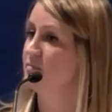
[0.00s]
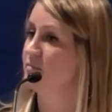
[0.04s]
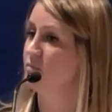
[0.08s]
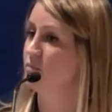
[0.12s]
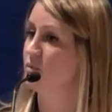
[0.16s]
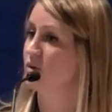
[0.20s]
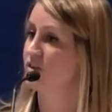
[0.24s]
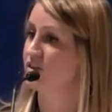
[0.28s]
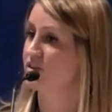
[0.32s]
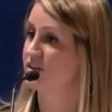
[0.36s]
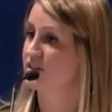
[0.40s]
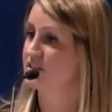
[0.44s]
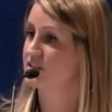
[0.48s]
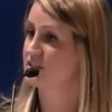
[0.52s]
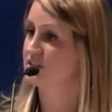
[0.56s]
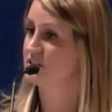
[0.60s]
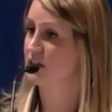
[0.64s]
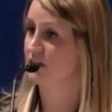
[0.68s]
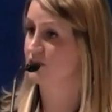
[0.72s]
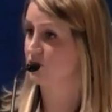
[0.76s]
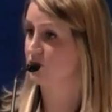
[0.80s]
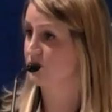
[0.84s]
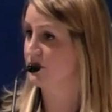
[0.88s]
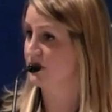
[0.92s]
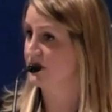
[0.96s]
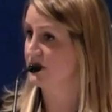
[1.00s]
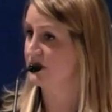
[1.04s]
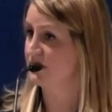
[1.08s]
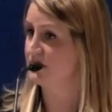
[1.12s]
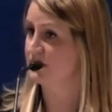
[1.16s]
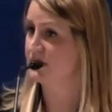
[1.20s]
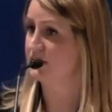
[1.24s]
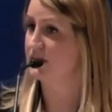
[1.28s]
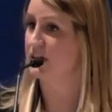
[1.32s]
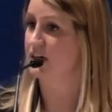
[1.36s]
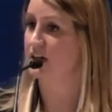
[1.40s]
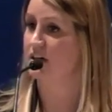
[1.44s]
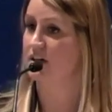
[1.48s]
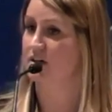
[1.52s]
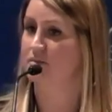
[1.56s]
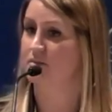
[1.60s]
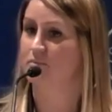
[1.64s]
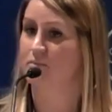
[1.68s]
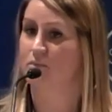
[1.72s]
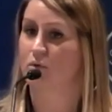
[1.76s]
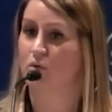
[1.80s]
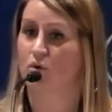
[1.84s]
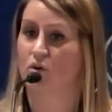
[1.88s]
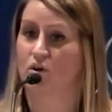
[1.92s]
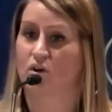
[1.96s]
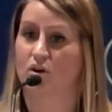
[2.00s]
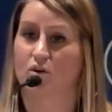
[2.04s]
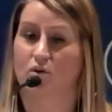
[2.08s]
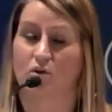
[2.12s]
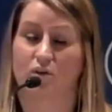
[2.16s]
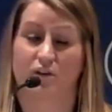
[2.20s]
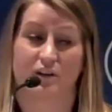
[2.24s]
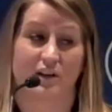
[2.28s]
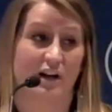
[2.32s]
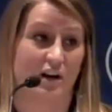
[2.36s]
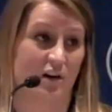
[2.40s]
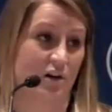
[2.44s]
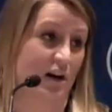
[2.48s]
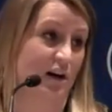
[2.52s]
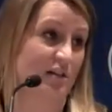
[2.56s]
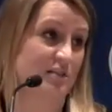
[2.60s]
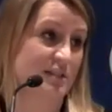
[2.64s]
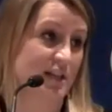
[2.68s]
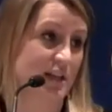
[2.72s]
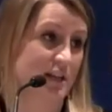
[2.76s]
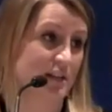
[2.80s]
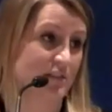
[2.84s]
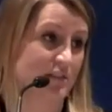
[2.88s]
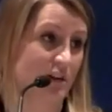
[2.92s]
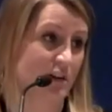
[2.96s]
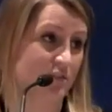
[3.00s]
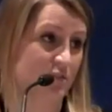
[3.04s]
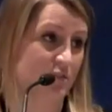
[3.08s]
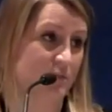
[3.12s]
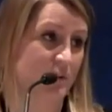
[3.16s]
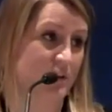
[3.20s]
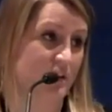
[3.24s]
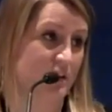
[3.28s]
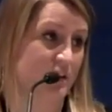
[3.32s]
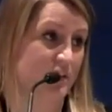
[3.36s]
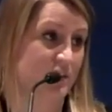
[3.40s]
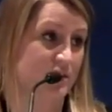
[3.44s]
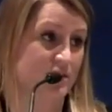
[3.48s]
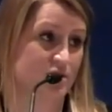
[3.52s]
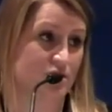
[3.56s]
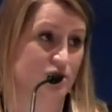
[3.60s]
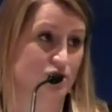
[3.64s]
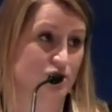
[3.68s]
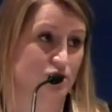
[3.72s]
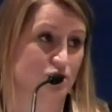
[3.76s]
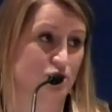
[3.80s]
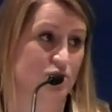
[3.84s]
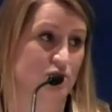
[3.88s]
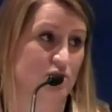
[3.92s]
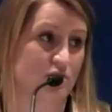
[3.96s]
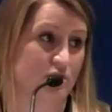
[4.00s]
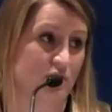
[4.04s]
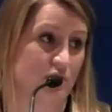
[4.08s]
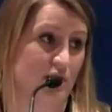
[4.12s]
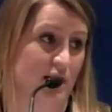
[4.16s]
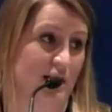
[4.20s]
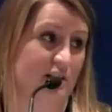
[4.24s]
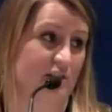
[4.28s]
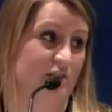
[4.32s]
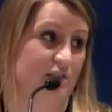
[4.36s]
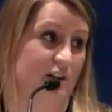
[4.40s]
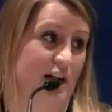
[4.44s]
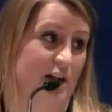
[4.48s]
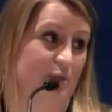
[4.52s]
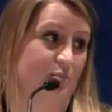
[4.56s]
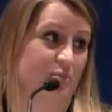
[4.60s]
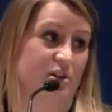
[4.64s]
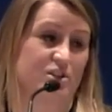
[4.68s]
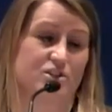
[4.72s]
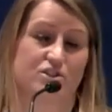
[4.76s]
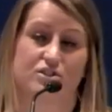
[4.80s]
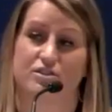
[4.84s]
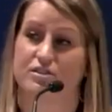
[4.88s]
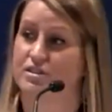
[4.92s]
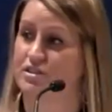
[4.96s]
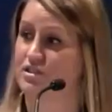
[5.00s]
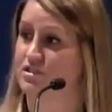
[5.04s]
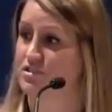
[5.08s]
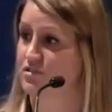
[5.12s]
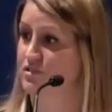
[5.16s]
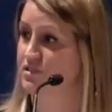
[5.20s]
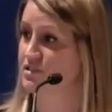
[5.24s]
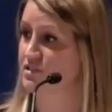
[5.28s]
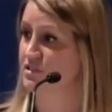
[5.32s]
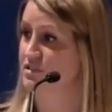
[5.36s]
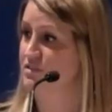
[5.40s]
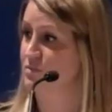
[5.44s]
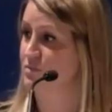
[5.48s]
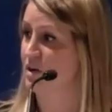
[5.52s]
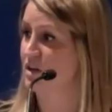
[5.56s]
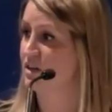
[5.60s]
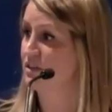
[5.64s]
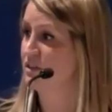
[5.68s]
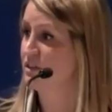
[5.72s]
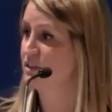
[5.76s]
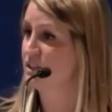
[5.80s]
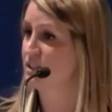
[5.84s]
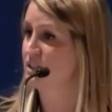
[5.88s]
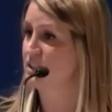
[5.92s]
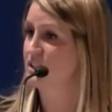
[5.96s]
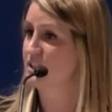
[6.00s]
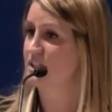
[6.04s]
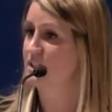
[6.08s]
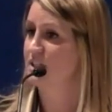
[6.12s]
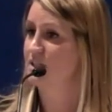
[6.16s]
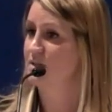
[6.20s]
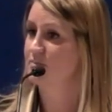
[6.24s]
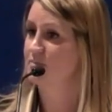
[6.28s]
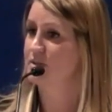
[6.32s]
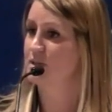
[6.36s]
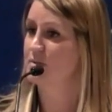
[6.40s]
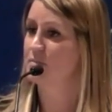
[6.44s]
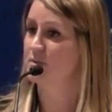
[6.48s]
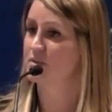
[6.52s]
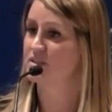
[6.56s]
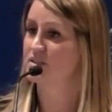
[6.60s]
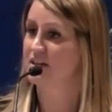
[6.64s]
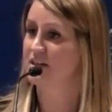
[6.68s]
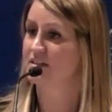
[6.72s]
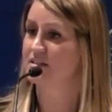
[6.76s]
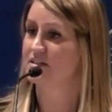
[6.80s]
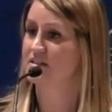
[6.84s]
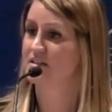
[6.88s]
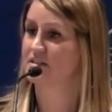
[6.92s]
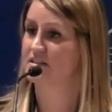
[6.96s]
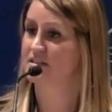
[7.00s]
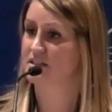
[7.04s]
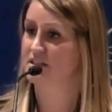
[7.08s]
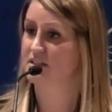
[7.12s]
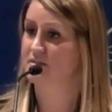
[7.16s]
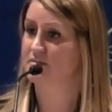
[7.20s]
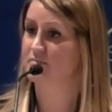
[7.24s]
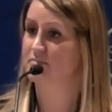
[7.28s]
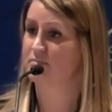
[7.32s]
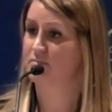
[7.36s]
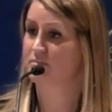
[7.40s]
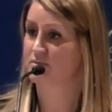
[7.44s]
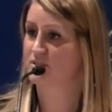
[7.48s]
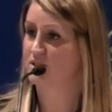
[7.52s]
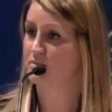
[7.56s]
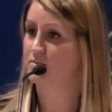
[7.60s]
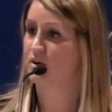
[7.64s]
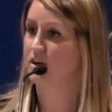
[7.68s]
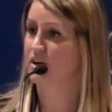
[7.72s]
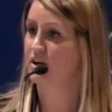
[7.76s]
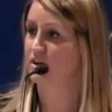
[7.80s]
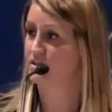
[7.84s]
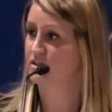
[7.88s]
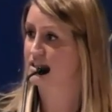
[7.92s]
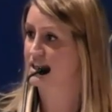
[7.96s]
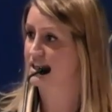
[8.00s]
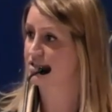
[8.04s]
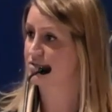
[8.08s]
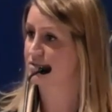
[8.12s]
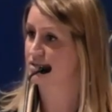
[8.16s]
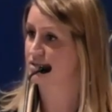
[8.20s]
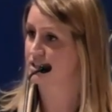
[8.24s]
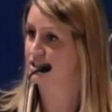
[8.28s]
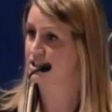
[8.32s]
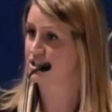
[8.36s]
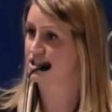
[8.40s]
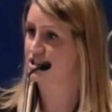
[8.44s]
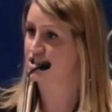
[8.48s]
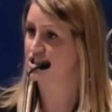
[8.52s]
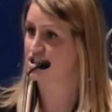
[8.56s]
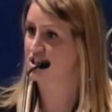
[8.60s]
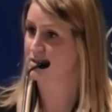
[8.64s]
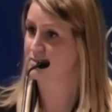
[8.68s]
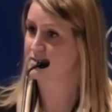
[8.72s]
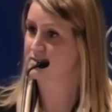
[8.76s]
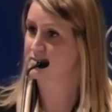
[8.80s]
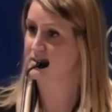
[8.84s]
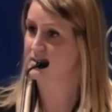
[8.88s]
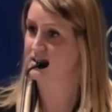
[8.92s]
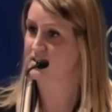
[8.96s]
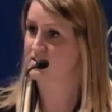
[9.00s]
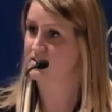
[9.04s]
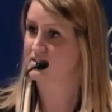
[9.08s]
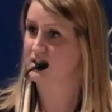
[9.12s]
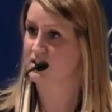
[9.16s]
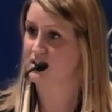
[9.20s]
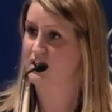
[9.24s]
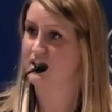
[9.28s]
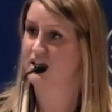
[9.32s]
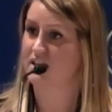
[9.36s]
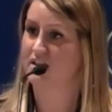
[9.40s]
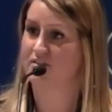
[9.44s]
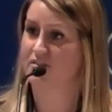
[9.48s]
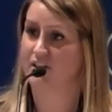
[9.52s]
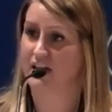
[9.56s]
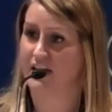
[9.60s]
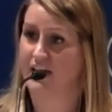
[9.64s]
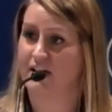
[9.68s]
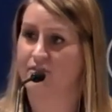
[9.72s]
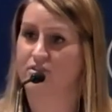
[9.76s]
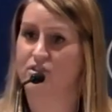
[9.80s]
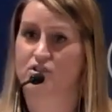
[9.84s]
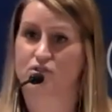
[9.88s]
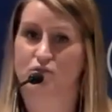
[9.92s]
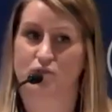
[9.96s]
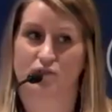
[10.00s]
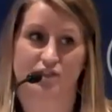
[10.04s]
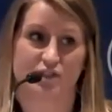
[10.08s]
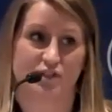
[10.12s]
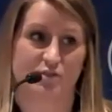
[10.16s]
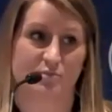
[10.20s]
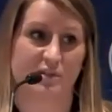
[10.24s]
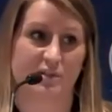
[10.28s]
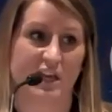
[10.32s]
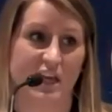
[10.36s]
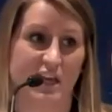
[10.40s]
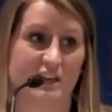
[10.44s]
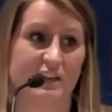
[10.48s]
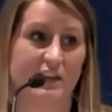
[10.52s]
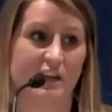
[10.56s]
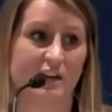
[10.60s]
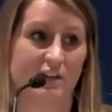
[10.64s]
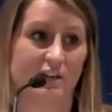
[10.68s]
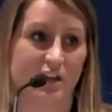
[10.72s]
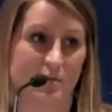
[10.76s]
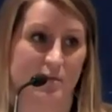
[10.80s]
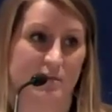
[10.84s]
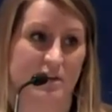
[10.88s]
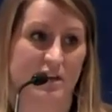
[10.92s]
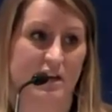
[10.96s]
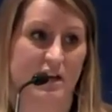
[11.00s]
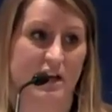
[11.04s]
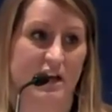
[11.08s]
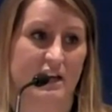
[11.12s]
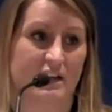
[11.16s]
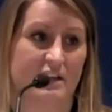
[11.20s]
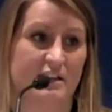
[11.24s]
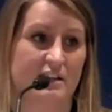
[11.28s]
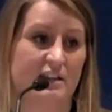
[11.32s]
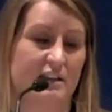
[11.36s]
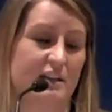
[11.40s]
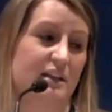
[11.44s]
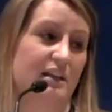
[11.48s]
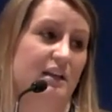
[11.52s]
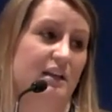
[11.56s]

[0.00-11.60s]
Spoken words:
whether it's government or outside of government, and this is true of a lot of high pressure industries as well, people tend to deprioritize relationships because they think if I have a short-term gain, that'll get me ahead.